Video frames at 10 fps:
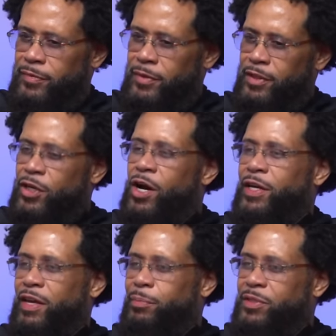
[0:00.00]
no,
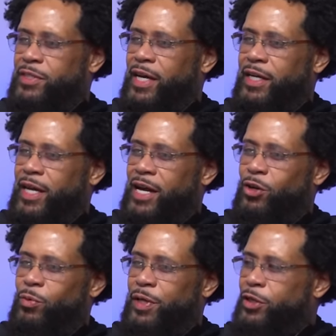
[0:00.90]
give him a second. I
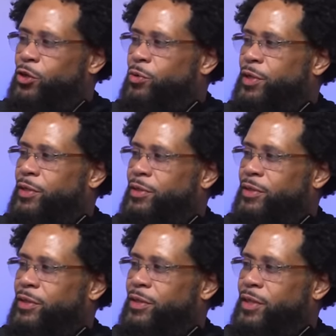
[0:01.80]
know what he's doing.
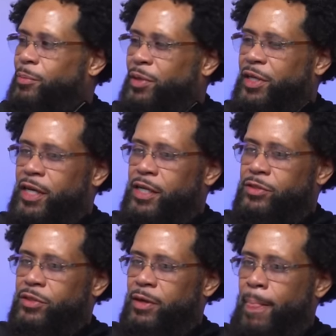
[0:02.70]

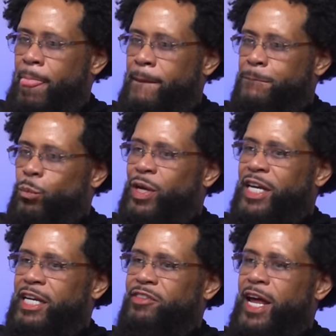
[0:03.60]
Because we can
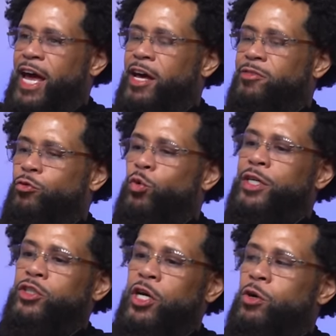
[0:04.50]
even have Roy
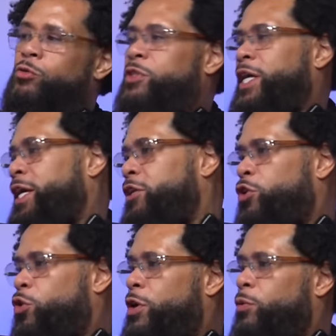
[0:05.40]
Jones in the
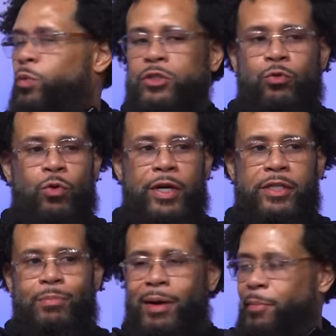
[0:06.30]
corner, which Roy is
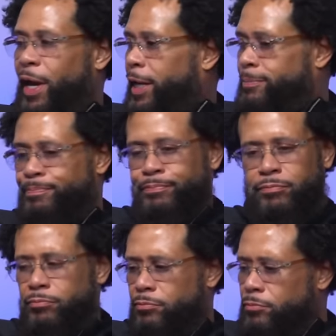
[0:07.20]
my man.
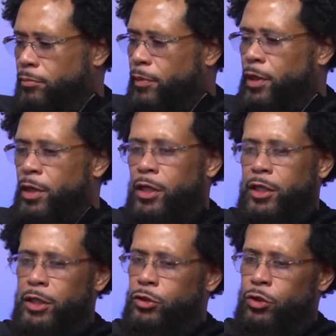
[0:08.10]

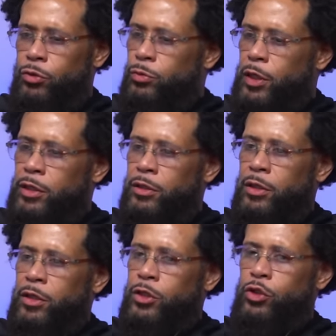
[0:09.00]
Good dude, good
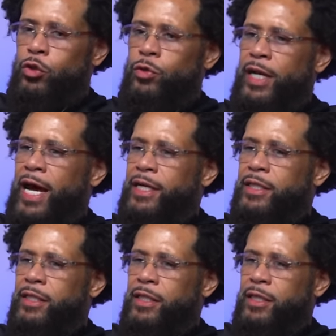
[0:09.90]
good dude. And I
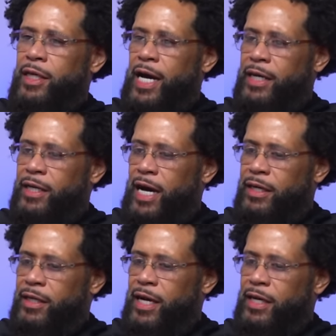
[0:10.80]
can I, I,
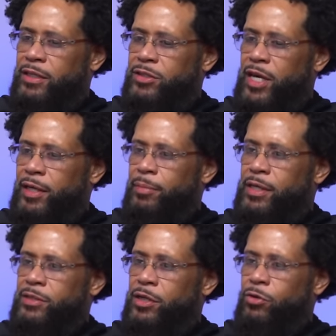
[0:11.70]
I can tell him, I
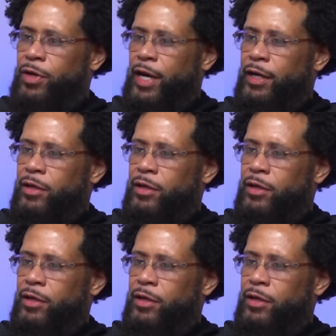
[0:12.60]
said, okay,